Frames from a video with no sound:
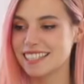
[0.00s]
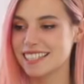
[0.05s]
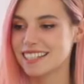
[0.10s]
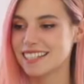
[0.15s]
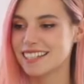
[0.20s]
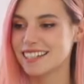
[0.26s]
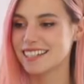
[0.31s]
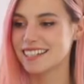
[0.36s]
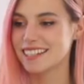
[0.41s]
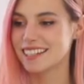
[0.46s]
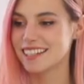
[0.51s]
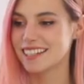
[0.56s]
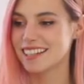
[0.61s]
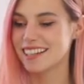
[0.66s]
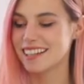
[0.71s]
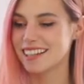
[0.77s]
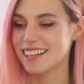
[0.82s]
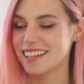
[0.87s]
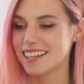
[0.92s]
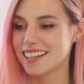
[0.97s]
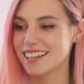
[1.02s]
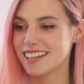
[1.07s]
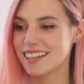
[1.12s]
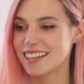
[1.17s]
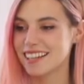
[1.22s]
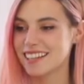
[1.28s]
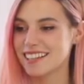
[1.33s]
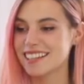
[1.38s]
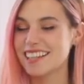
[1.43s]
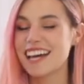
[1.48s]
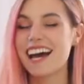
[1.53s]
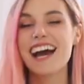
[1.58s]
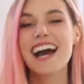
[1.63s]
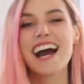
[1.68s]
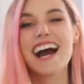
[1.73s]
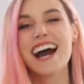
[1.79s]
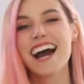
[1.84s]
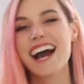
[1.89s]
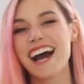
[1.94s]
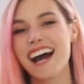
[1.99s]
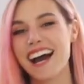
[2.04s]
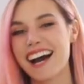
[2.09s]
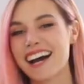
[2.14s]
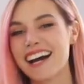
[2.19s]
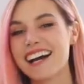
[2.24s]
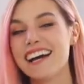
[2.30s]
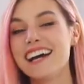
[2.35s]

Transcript: (not speaking)